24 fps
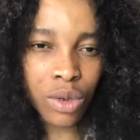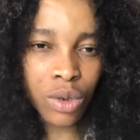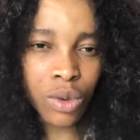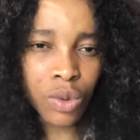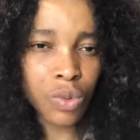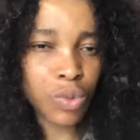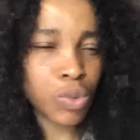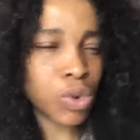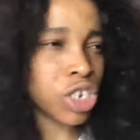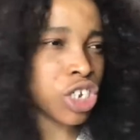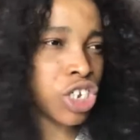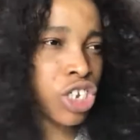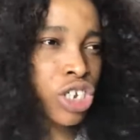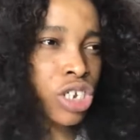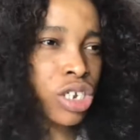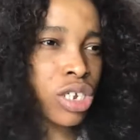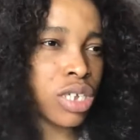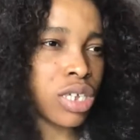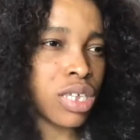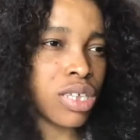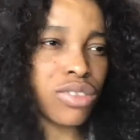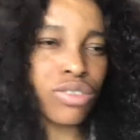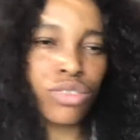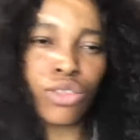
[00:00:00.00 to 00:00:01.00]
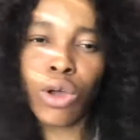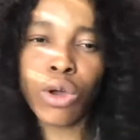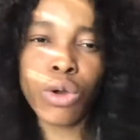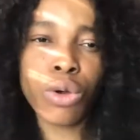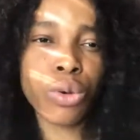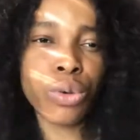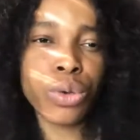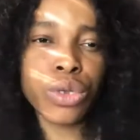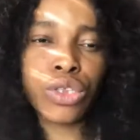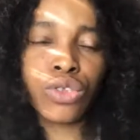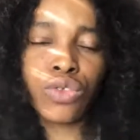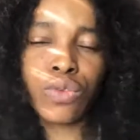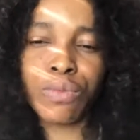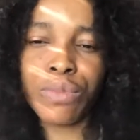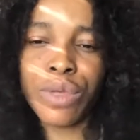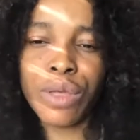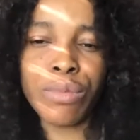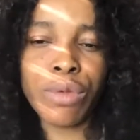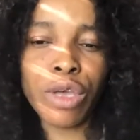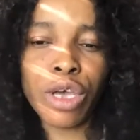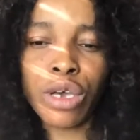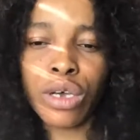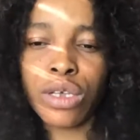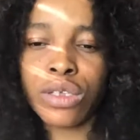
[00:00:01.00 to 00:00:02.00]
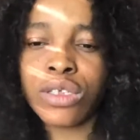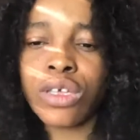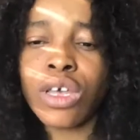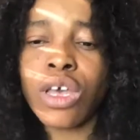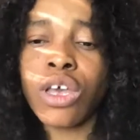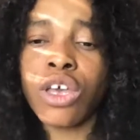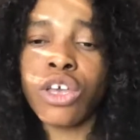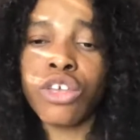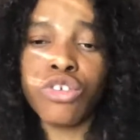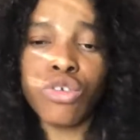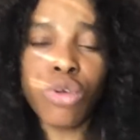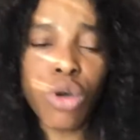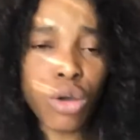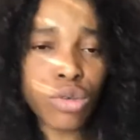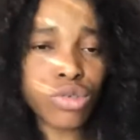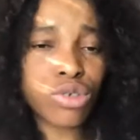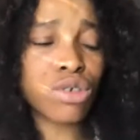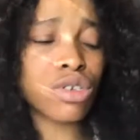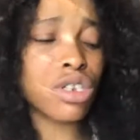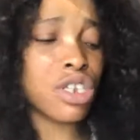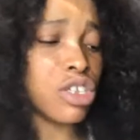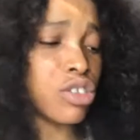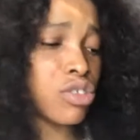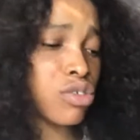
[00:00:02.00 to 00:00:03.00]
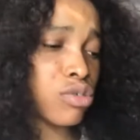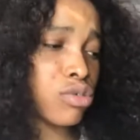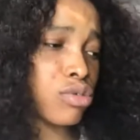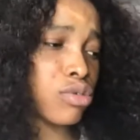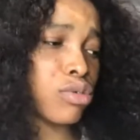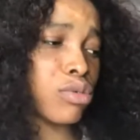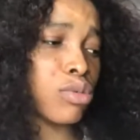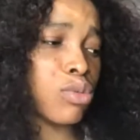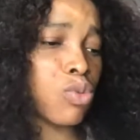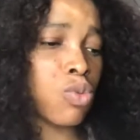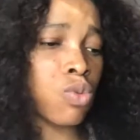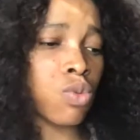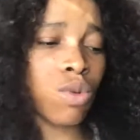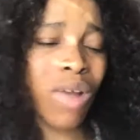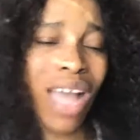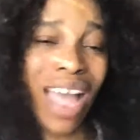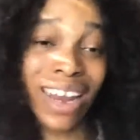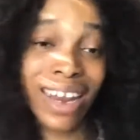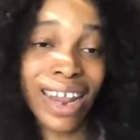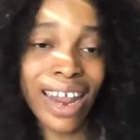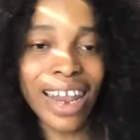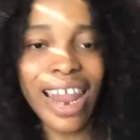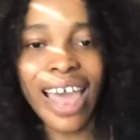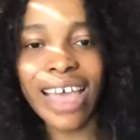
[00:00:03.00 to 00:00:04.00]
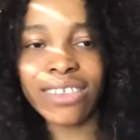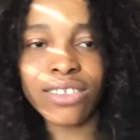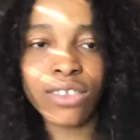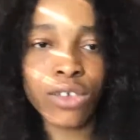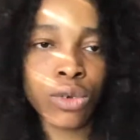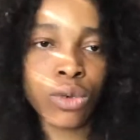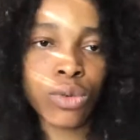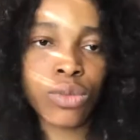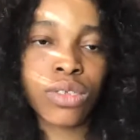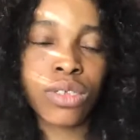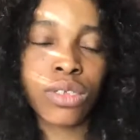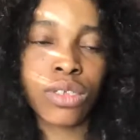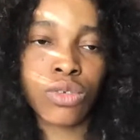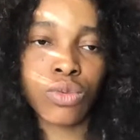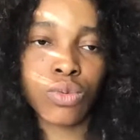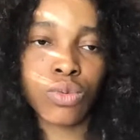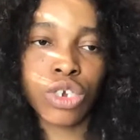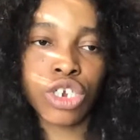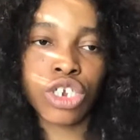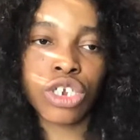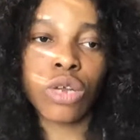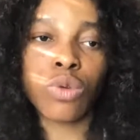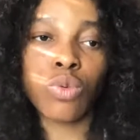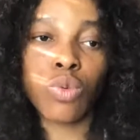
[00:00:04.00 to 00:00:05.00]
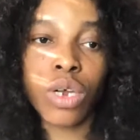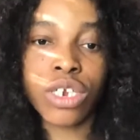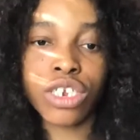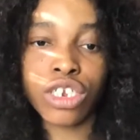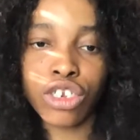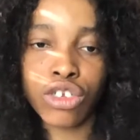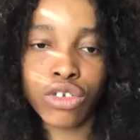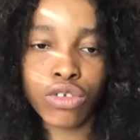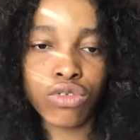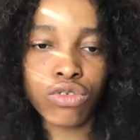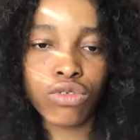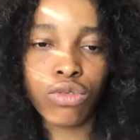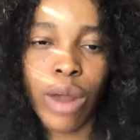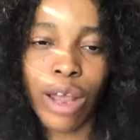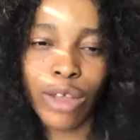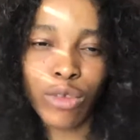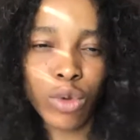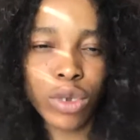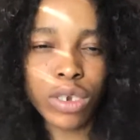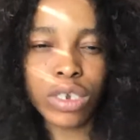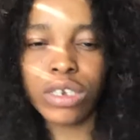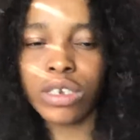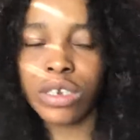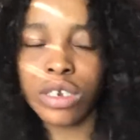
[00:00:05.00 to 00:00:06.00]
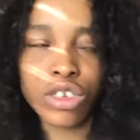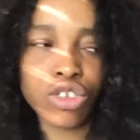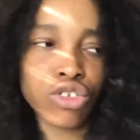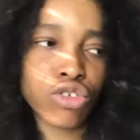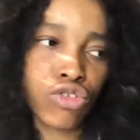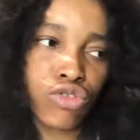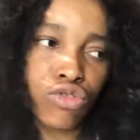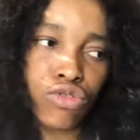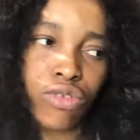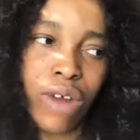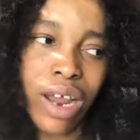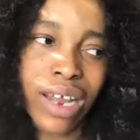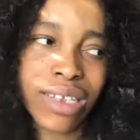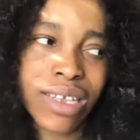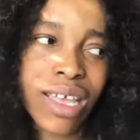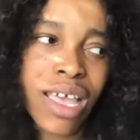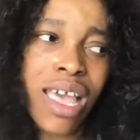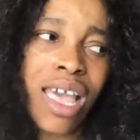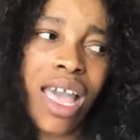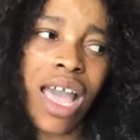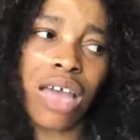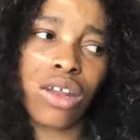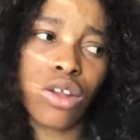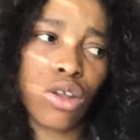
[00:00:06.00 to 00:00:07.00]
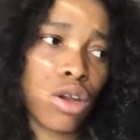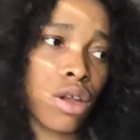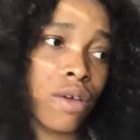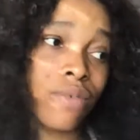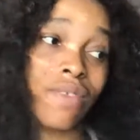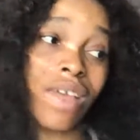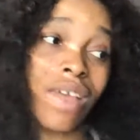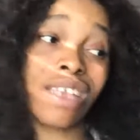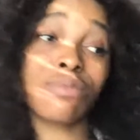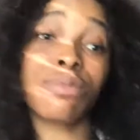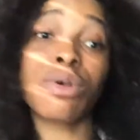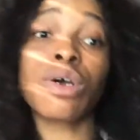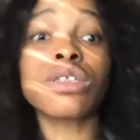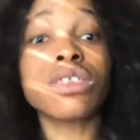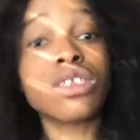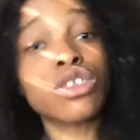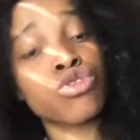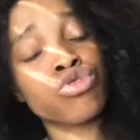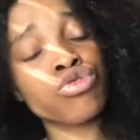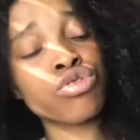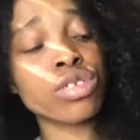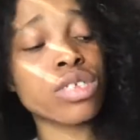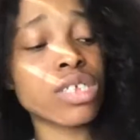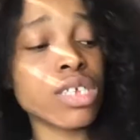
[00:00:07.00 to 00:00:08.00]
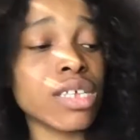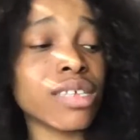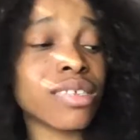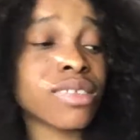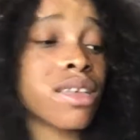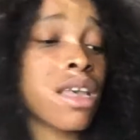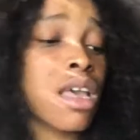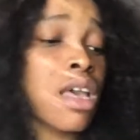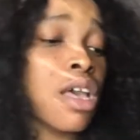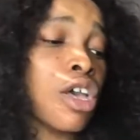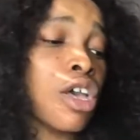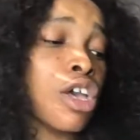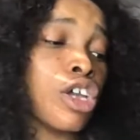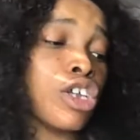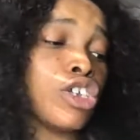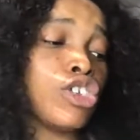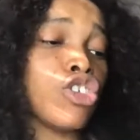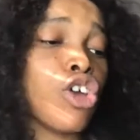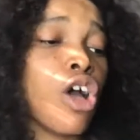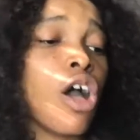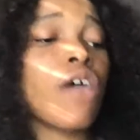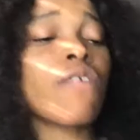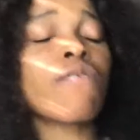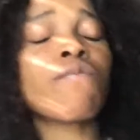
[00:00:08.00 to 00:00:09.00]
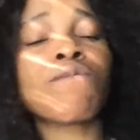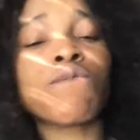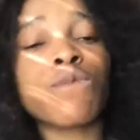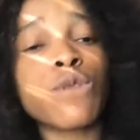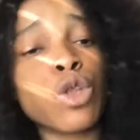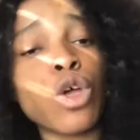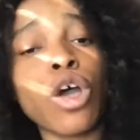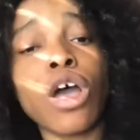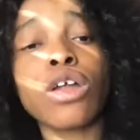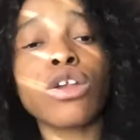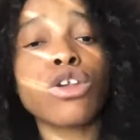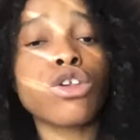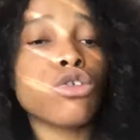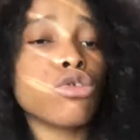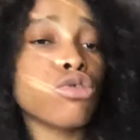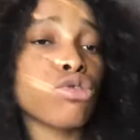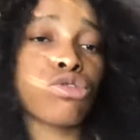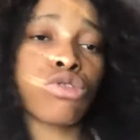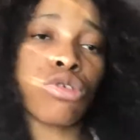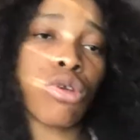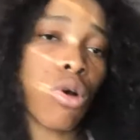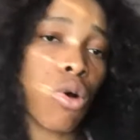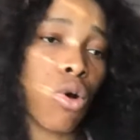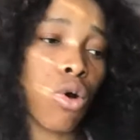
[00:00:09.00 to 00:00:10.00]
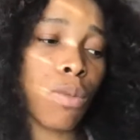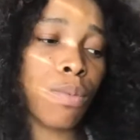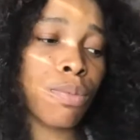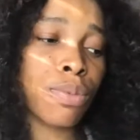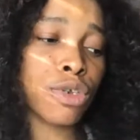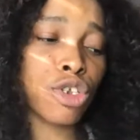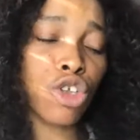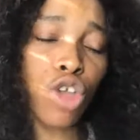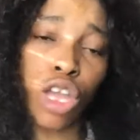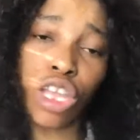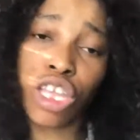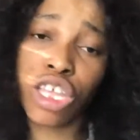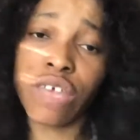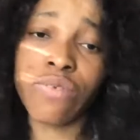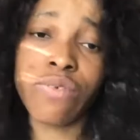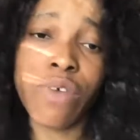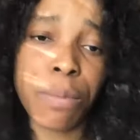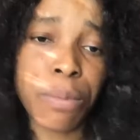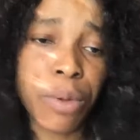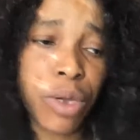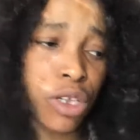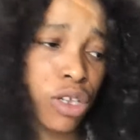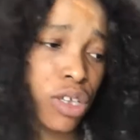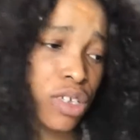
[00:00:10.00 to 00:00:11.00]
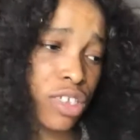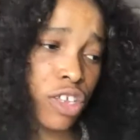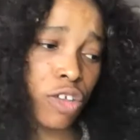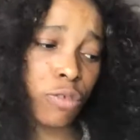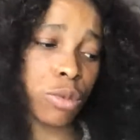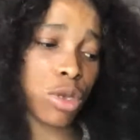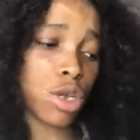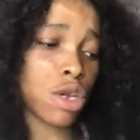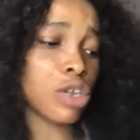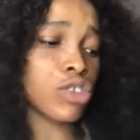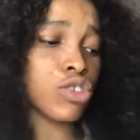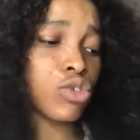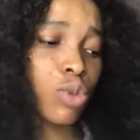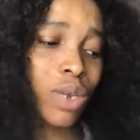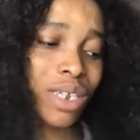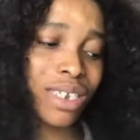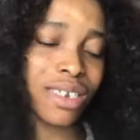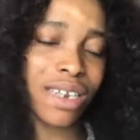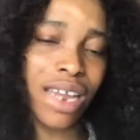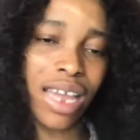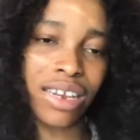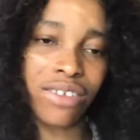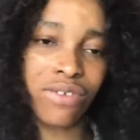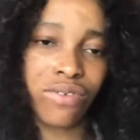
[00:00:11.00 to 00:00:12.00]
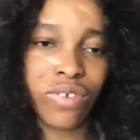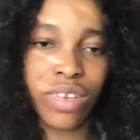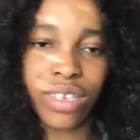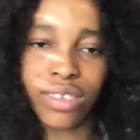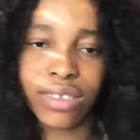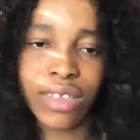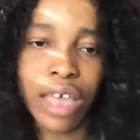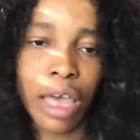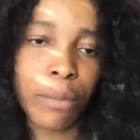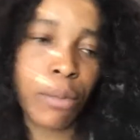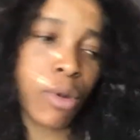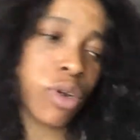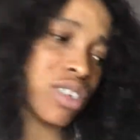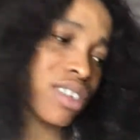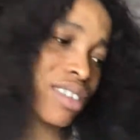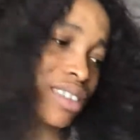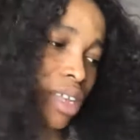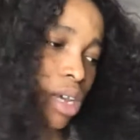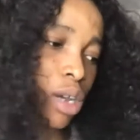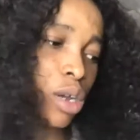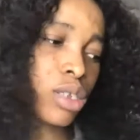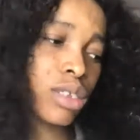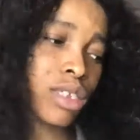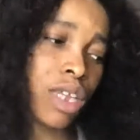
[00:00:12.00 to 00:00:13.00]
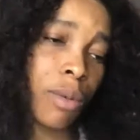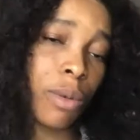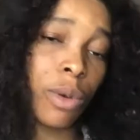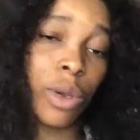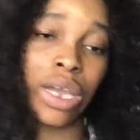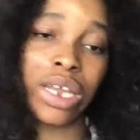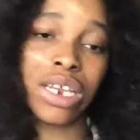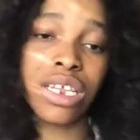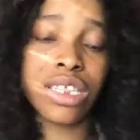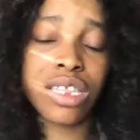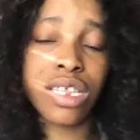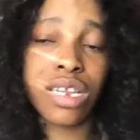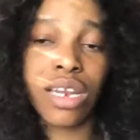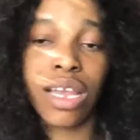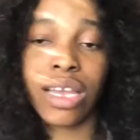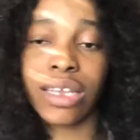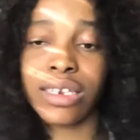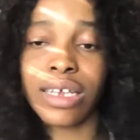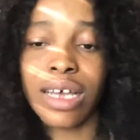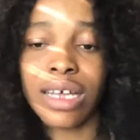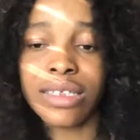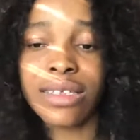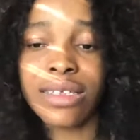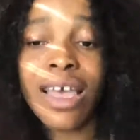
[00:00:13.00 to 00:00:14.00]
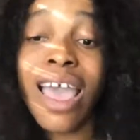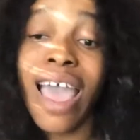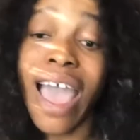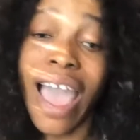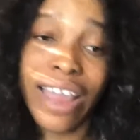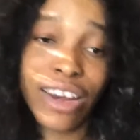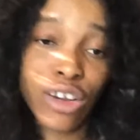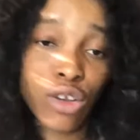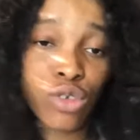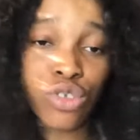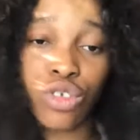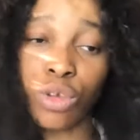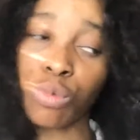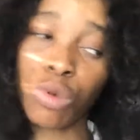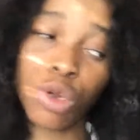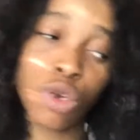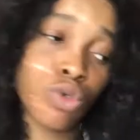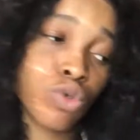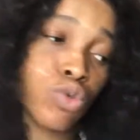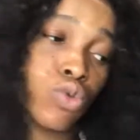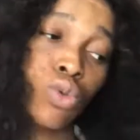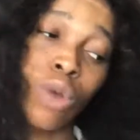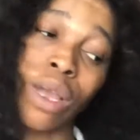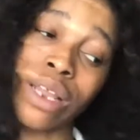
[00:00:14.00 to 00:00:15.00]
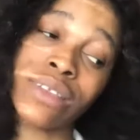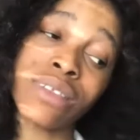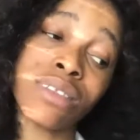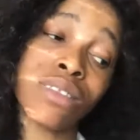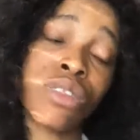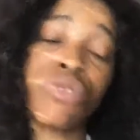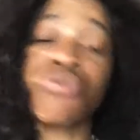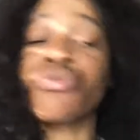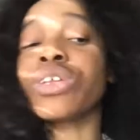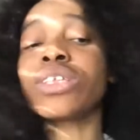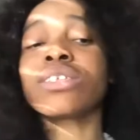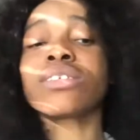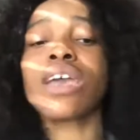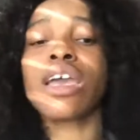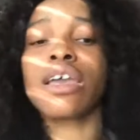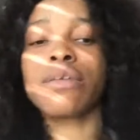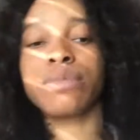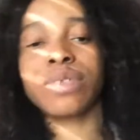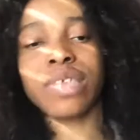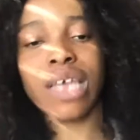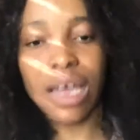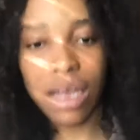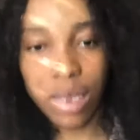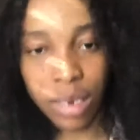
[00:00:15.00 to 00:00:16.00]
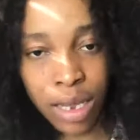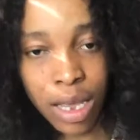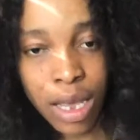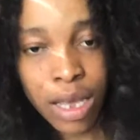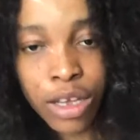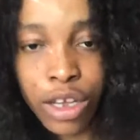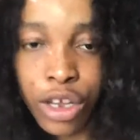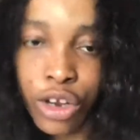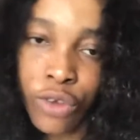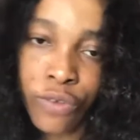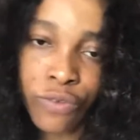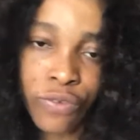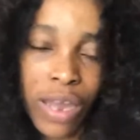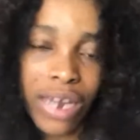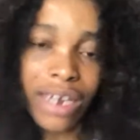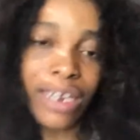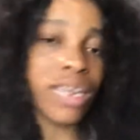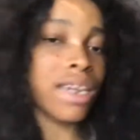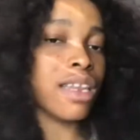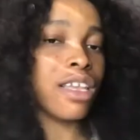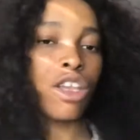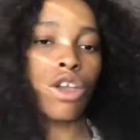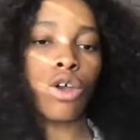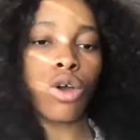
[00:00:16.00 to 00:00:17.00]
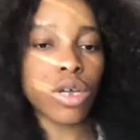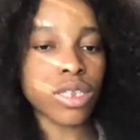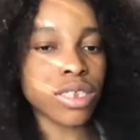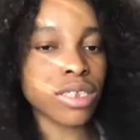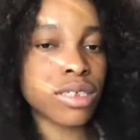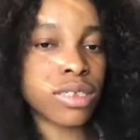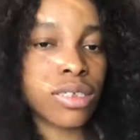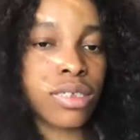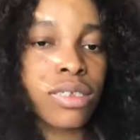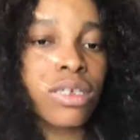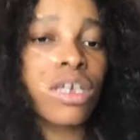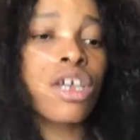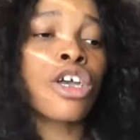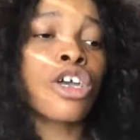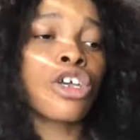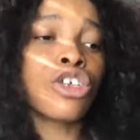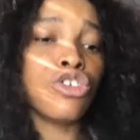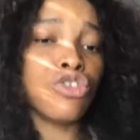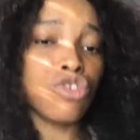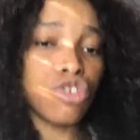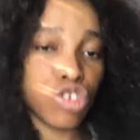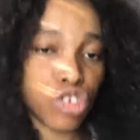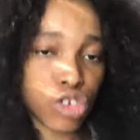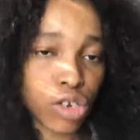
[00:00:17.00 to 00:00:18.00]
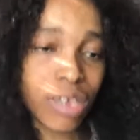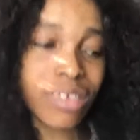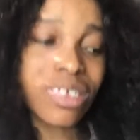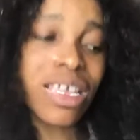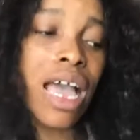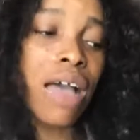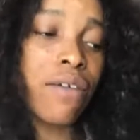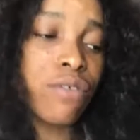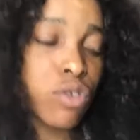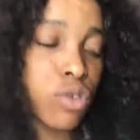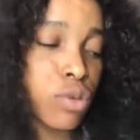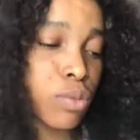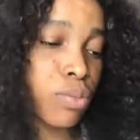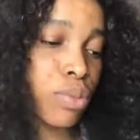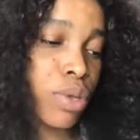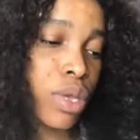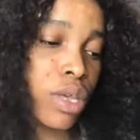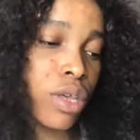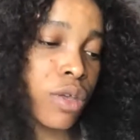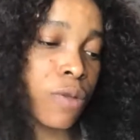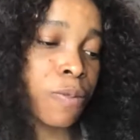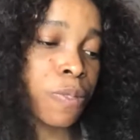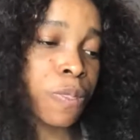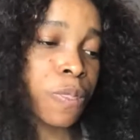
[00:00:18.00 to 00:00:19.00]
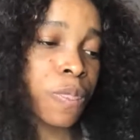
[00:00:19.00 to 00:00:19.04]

which is not going to be, because you also need to analyze the whole situation. What did you do right? What didn't you do right? And all of that. But the truth is, don't lose hope. Don't give up on yourself because you were denied the first time or the second time or anything like that. I know someone who went 3 times and finally got it. You just have to be